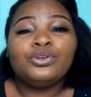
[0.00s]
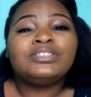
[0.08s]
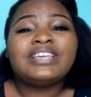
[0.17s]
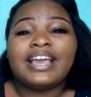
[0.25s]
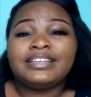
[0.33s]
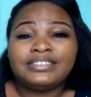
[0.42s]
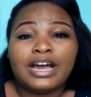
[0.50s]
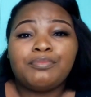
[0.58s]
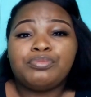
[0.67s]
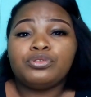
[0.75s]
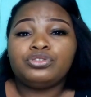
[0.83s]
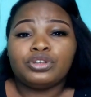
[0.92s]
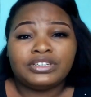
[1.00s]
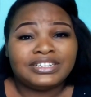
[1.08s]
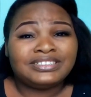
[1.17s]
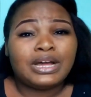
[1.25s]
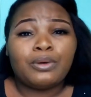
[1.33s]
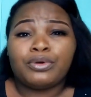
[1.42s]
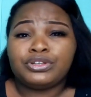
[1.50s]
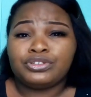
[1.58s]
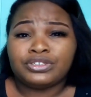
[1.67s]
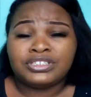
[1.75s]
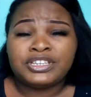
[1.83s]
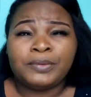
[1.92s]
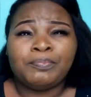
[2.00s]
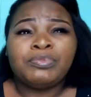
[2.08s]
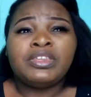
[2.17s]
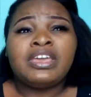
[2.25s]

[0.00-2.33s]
Use examples to understand what you're saying.